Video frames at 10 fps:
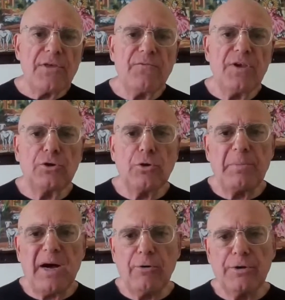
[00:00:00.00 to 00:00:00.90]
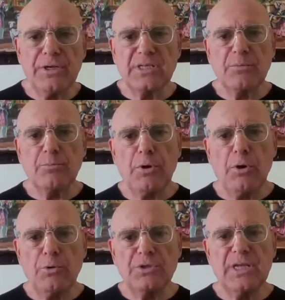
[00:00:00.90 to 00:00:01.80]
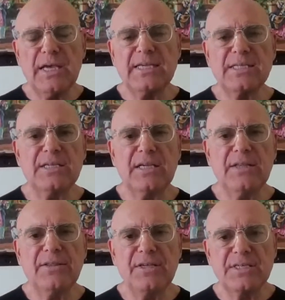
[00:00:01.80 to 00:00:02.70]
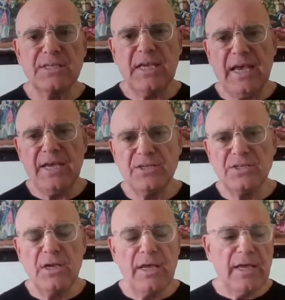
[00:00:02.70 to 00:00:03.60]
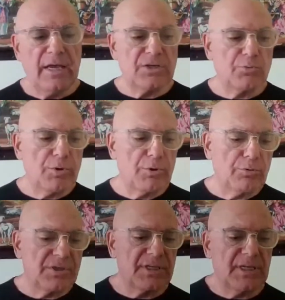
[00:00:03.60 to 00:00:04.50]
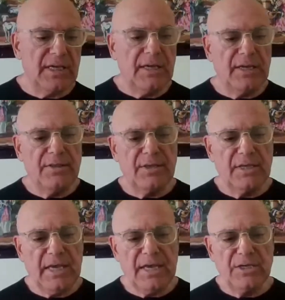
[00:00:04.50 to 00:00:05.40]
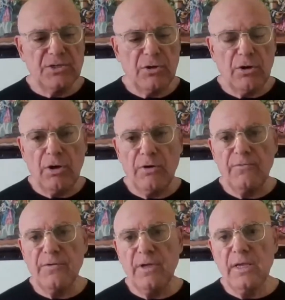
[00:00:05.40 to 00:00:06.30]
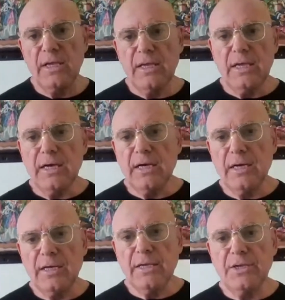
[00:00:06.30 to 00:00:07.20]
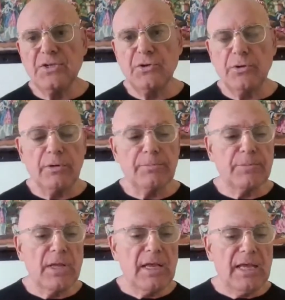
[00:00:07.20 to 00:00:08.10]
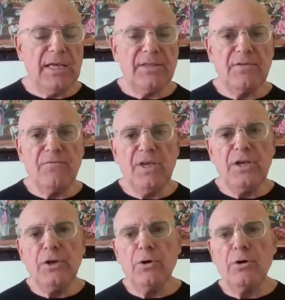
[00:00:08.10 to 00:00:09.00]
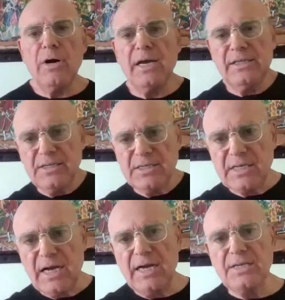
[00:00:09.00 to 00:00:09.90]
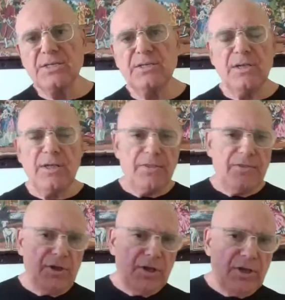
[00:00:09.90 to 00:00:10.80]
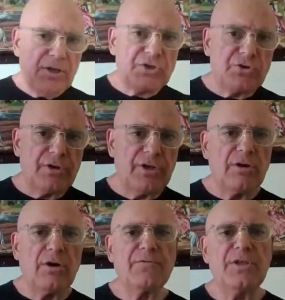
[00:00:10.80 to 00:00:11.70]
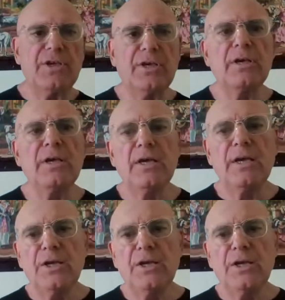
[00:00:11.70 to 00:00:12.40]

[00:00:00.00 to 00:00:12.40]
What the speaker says: the veto power is imposed, as in this case, as we will see in the case of Israel. In the video, I discuss the history of the